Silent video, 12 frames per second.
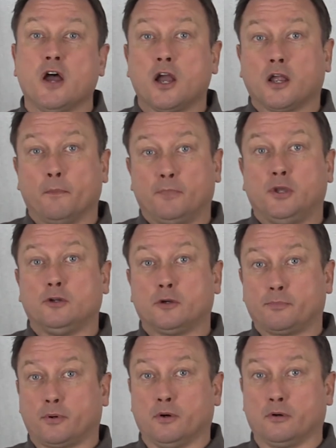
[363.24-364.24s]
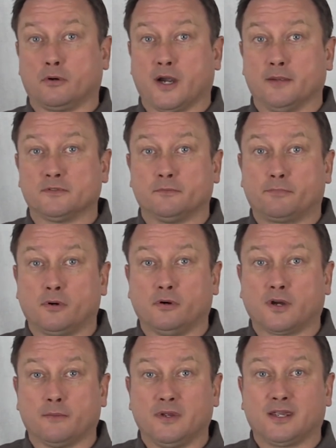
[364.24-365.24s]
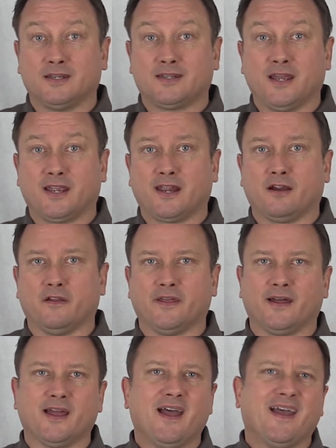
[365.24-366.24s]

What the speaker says: Computer programs and programming can take care of that.